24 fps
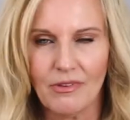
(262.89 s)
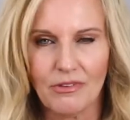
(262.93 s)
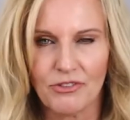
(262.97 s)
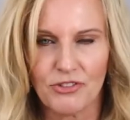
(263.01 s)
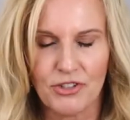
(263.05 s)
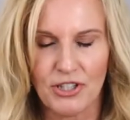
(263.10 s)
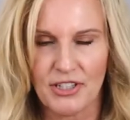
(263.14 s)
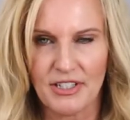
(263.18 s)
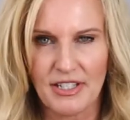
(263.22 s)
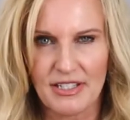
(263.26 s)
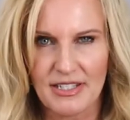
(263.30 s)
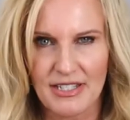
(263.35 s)

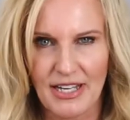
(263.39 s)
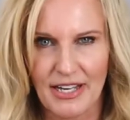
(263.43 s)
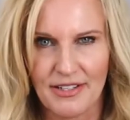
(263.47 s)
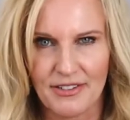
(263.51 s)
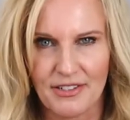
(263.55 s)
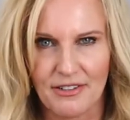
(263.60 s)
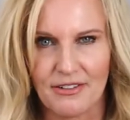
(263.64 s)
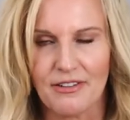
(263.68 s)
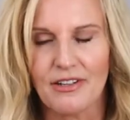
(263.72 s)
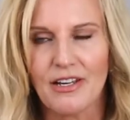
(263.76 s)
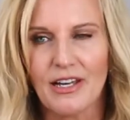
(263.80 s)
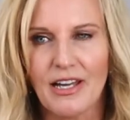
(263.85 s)
to the
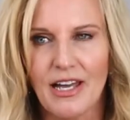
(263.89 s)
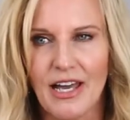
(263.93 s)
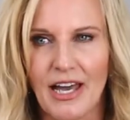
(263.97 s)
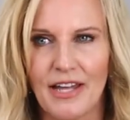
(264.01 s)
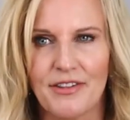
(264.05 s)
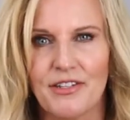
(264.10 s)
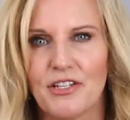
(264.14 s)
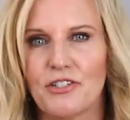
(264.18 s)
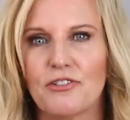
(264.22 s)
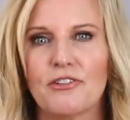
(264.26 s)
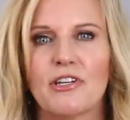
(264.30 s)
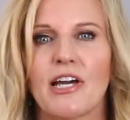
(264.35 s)
center, and
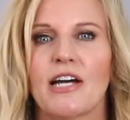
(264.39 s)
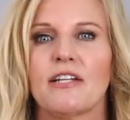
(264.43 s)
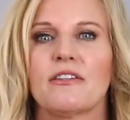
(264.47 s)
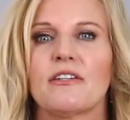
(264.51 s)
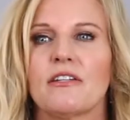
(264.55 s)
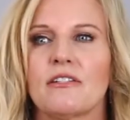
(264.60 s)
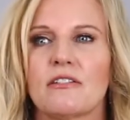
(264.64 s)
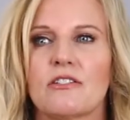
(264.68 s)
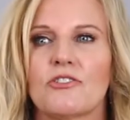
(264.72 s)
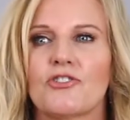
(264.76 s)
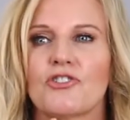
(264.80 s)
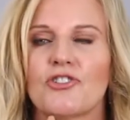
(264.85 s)
then you got
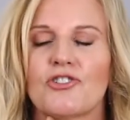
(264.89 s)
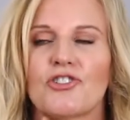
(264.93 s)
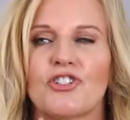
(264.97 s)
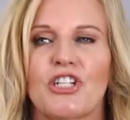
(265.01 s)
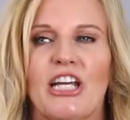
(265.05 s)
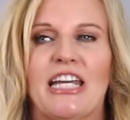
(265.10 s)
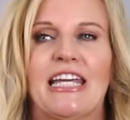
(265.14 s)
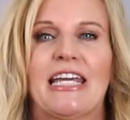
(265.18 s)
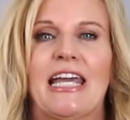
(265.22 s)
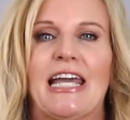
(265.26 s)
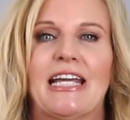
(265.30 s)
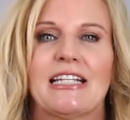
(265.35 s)
this
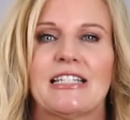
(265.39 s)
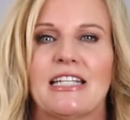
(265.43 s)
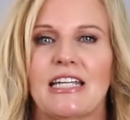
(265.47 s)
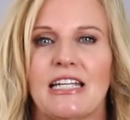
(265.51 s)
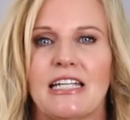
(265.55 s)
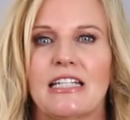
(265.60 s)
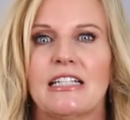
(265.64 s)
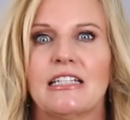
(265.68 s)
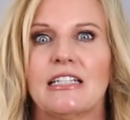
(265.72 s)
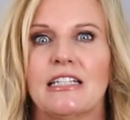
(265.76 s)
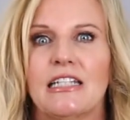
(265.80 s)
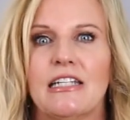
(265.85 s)
gigantic
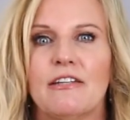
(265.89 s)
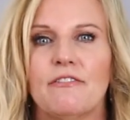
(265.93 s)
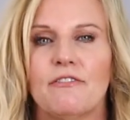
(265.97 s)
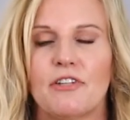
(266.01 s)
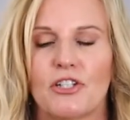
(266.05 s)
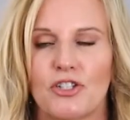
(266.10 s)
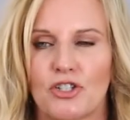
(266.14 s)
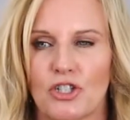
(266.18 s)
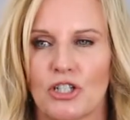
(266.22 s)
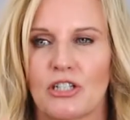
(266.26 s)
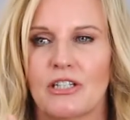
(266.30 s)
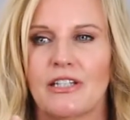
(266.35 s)

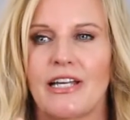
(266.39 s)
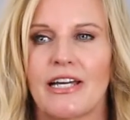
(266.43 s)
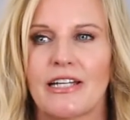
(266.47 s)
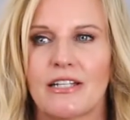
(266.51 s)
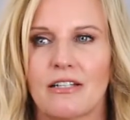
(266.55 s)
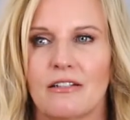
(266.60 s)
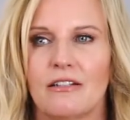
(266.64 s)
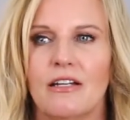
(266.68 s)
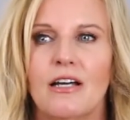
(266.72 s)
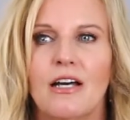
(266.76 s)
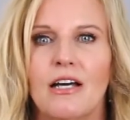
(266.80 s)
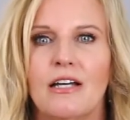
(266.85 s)
cleavage like
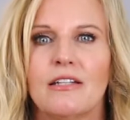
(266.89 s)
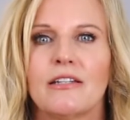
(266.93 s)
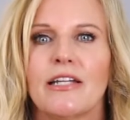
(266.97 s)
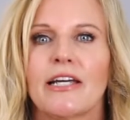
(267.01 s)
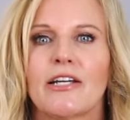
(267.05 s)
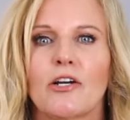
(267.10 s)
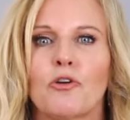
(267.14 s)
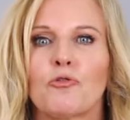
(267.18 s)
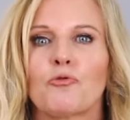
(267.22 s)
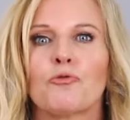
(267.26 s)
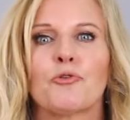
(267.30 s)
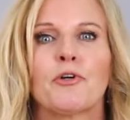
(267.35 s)

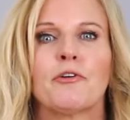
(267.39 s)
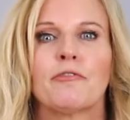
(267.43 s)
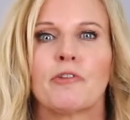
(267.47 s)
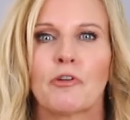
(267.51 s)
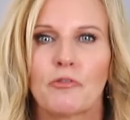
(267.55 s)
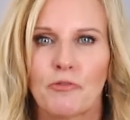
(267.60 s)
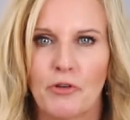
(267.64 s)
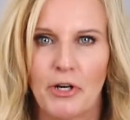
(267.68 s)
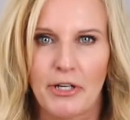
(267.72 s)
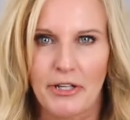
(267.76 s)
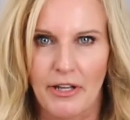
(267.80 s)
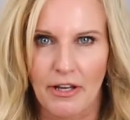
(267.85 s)
a river
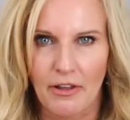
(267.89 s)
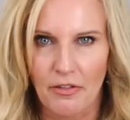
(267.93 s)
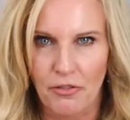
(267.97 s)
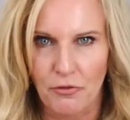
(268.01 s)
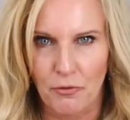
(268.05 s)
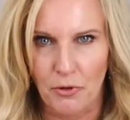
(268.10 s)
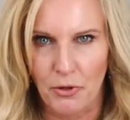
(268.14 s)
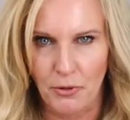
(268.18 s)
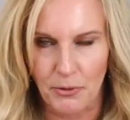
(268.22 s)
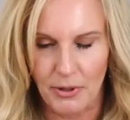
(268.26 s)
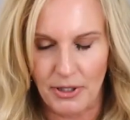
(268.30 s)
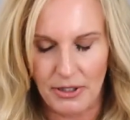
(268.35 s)
running
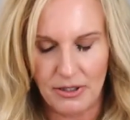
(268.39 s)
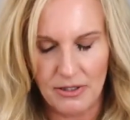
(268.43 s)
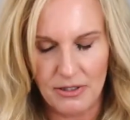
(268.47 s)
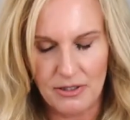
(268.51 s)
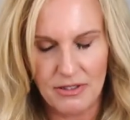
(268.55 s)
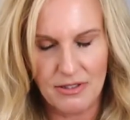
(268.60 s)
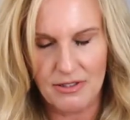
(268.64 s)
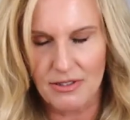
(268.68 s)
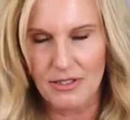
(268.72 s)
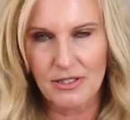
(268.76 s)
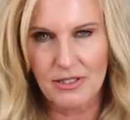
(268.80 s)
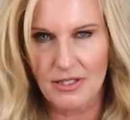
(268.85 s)
through it.
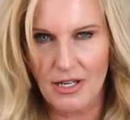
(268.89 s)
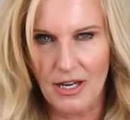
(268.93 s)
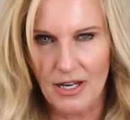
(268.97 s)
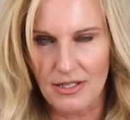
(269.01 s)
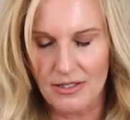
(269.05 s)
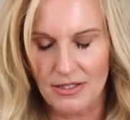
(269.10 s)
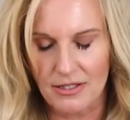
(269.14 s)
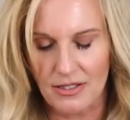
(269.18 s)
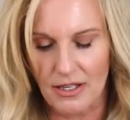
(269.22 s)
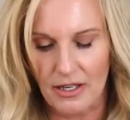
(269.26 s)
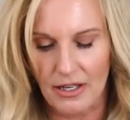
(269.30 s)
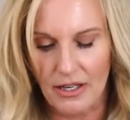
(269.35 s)
It's
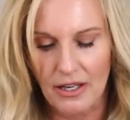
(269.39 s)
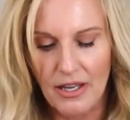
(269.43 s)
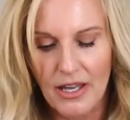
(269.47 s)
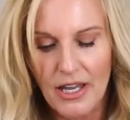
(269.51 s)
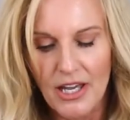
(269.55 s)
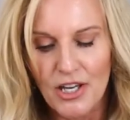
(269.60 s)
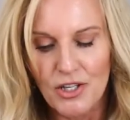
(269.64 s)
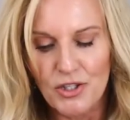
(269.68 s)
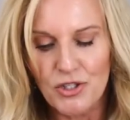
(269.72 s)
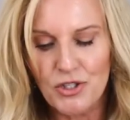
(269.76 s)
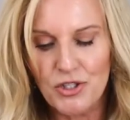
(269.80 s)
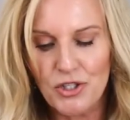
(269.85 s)
disgusting.
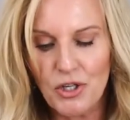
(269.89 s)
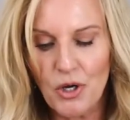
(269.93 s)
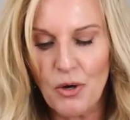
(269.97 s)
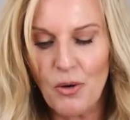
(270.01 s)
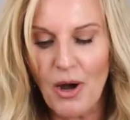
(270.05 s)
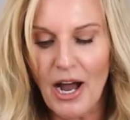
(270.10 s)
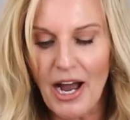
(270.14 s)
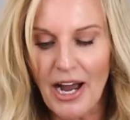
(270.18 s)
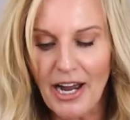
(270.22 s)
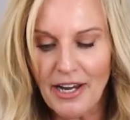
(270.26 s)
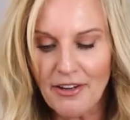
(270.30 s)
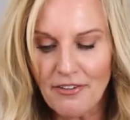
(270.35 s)

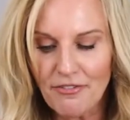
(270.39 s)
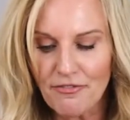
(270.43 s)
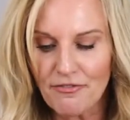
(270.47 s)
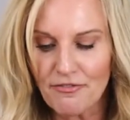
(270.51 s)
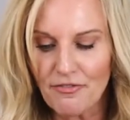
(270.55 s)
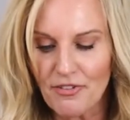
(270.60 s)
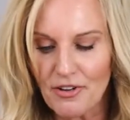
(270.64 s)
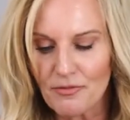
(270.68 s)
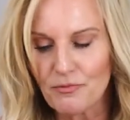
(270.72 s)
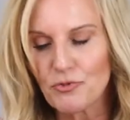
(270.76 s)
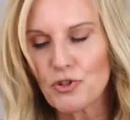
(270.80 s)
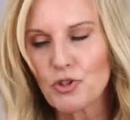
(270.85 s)
So I've
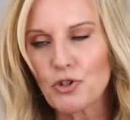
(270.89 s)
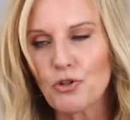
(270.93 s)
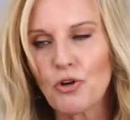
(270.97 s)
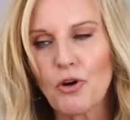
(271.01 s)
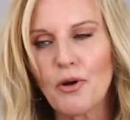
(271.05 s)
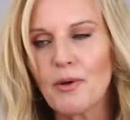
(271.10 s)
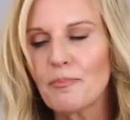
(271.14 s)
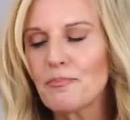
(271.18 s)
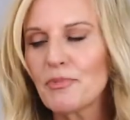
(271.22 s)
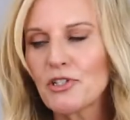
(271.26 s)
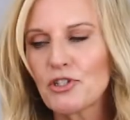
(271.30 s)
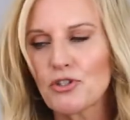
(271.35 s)

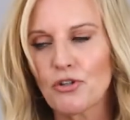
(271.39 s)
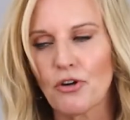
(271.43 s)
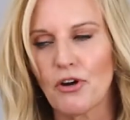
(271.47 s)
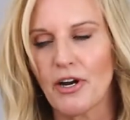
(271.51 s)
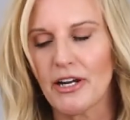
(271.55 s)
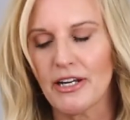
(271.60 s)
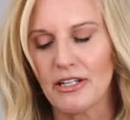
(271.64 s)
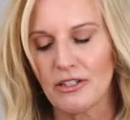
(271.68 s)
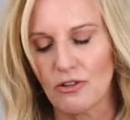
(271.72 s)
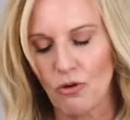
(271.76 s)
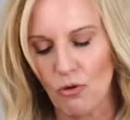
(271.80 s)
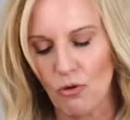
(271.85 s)
been
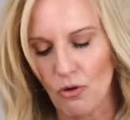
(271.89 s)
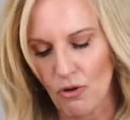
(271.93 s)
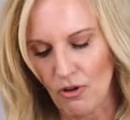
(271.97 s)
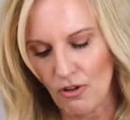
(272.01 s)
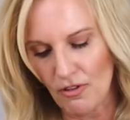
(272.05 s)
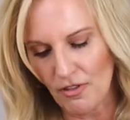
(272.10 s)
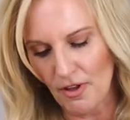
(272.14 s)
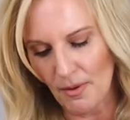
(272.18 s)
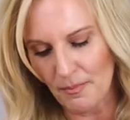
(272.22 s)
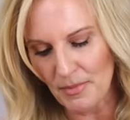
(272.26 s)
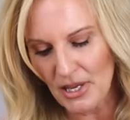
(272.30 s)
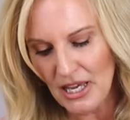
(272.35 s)
trying all of
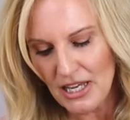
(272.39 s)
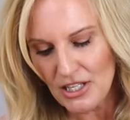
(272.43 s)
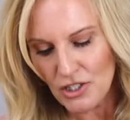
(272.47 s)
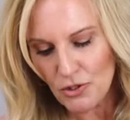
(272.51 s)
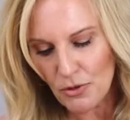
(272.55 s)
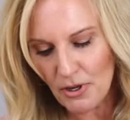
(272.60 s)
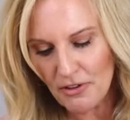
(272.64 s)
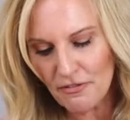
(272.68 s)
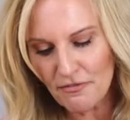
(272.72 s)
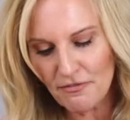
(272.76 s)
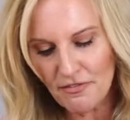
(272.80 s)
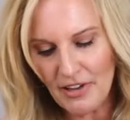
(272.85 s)
them. So
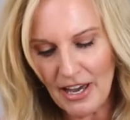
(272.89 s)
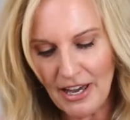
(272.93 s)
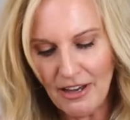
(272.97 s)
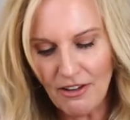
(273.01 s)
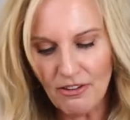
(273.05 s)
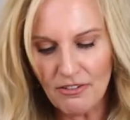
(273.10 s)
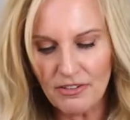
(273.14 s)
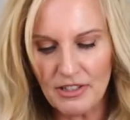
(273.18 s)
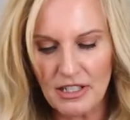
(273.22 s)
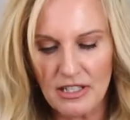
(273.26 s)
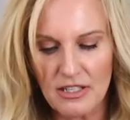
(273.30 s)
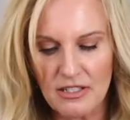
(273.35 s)
I
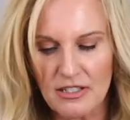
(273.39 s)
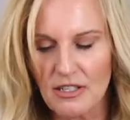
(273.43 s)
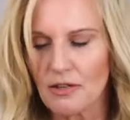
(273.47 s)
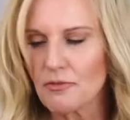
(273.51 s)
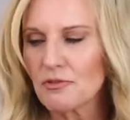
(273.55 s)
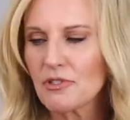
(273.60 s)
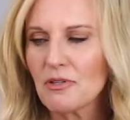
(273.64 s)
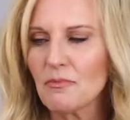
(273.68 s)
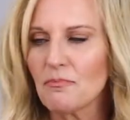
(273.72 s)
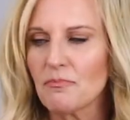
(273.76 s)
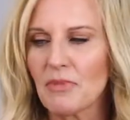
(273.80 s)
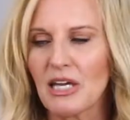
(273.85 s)
found these. I was
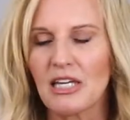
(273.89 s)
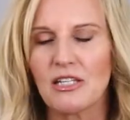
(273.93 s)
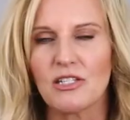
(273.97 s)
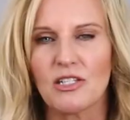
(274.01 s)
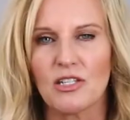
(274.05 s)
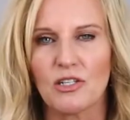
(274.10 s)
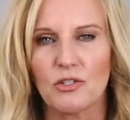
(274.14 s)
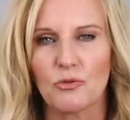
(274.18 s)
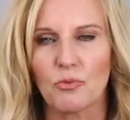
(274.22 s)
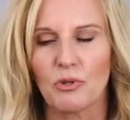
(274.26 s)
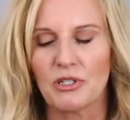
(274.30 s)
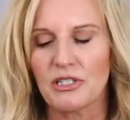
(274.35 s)
in
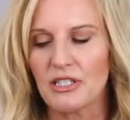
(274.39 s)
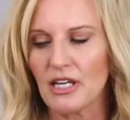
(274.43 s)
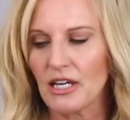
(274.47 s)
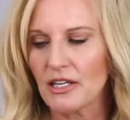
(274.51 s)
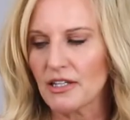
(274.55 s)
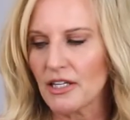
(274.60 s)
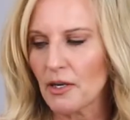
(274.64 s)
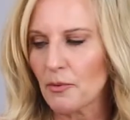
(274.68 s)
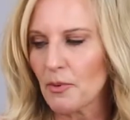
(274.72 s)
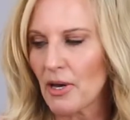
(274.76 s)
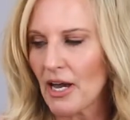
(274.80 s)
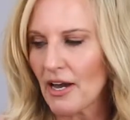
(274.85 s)
Macy's one day, and
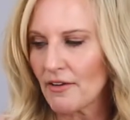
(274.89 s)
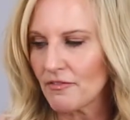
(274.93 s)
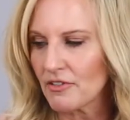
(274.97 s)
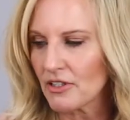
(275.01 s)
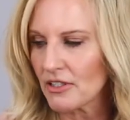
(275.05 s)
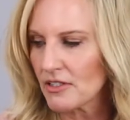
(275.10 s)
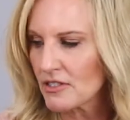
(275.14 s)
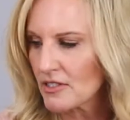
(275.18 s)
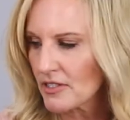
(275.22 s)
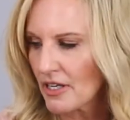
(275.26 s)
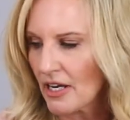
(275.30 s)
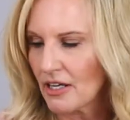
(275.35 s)
they were having a
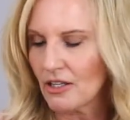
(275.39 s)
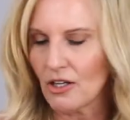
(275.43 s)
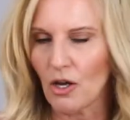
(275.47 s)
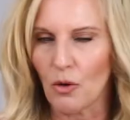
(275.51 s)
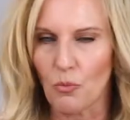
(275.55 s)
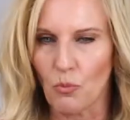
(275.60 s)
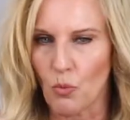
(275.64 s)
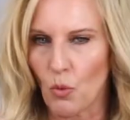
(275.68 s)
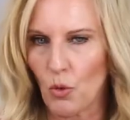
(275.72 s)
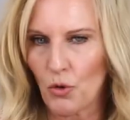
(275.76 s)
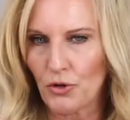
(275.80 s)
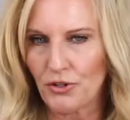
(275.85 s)
sale
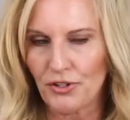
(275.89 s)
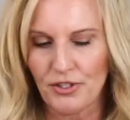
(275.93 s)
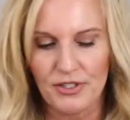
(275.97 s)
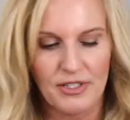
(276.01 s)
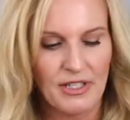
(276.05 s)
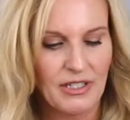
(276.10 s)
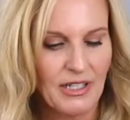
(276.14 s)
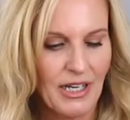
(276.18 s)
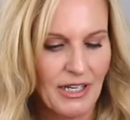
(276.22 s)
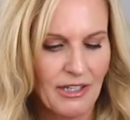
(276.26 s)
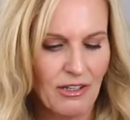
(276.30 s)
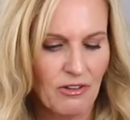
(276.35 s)
on Warner's,
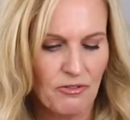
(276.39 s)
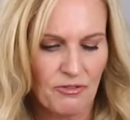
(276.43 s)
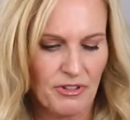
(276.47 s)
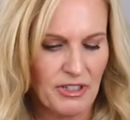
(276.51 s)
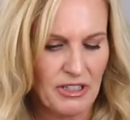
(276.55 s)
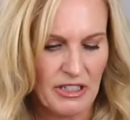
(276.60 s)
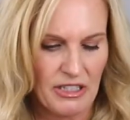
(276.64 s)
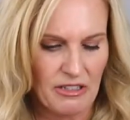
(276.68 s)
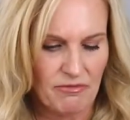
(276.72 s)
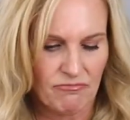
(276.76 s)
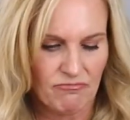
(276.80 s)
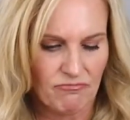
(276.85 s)
and I don't
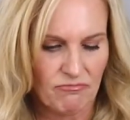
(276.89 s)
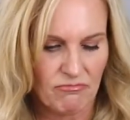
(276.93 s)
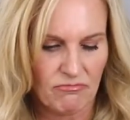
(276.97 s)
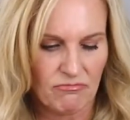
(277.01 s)
really,